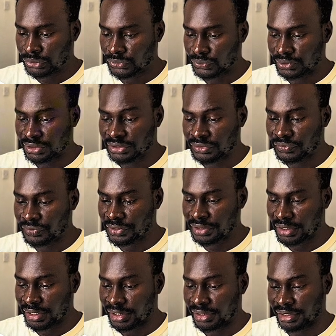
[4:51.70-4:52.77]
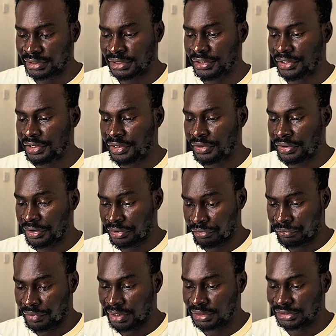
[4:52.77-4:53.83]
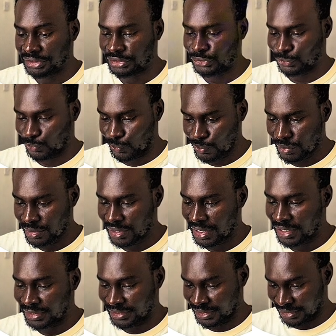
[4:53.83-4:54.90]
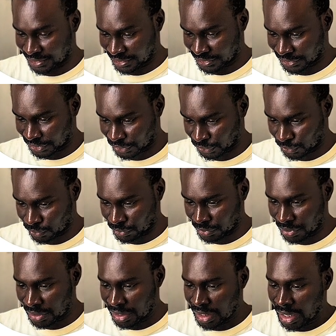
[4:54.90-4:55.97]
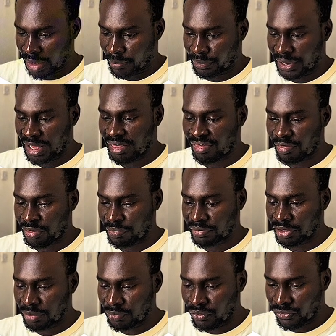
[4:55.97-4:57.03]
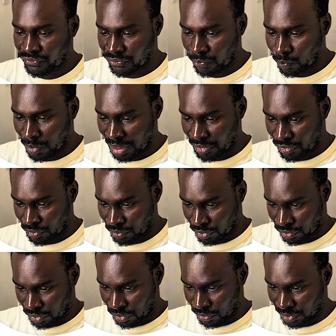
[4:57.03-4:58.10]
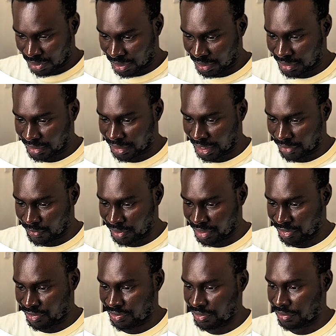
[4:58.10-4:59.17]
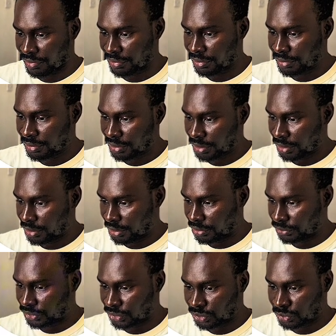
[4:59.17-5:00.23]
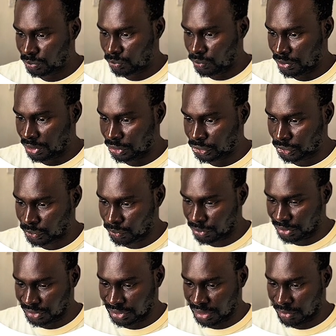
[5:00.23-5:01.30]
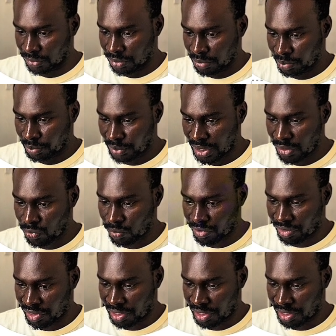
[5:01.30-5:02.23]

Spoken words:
So this green highlighted area is a zone, and then this is a zone. Price typically moves from one zone to the other, like you can see. I'll just quickly show this now. Price was